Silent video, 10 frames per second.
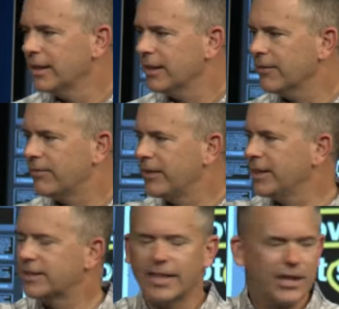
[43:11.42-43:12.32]
if
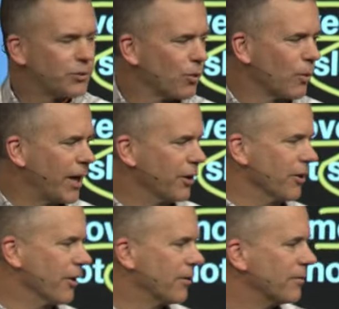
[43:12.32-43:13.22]
these things were
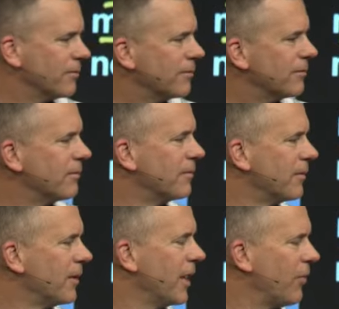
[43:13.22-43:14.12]
regular?
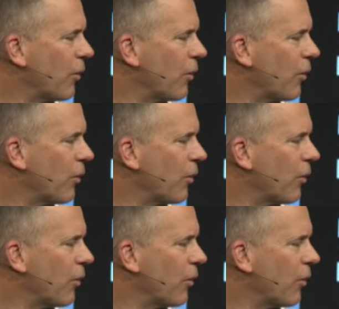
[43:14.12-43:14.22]
If I